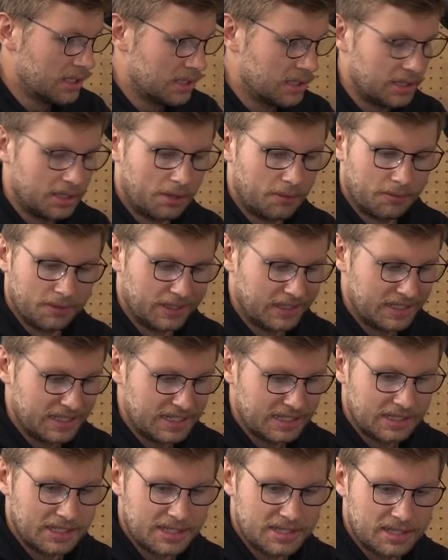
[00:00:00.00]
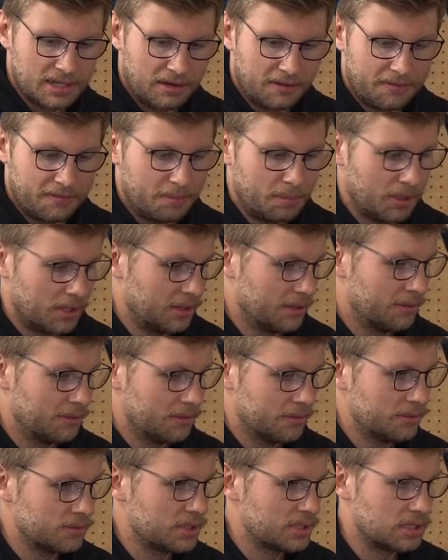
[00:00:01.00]
you don't really need this stuff, but
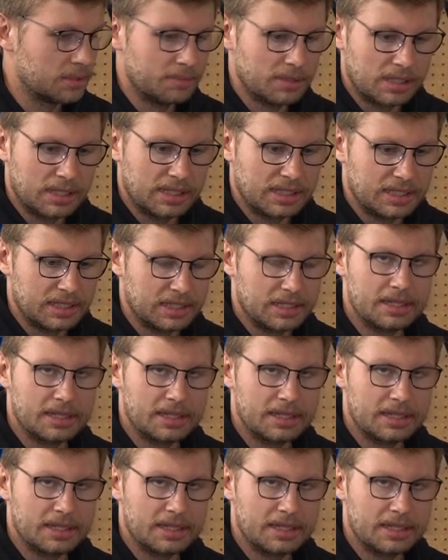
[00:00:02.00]
just to be clean,